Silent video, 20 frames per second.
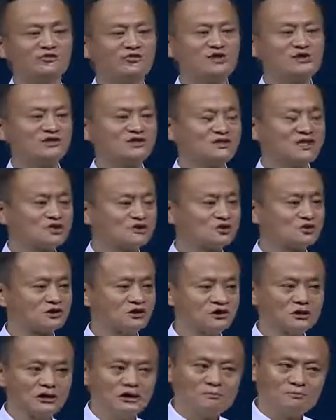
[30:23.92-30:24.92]
This
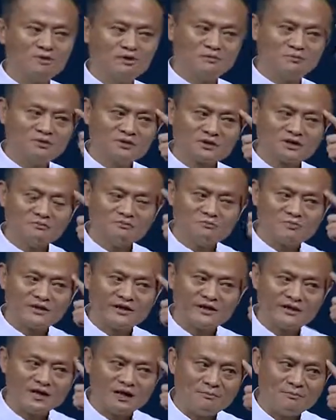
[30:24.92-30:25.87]
century, people compare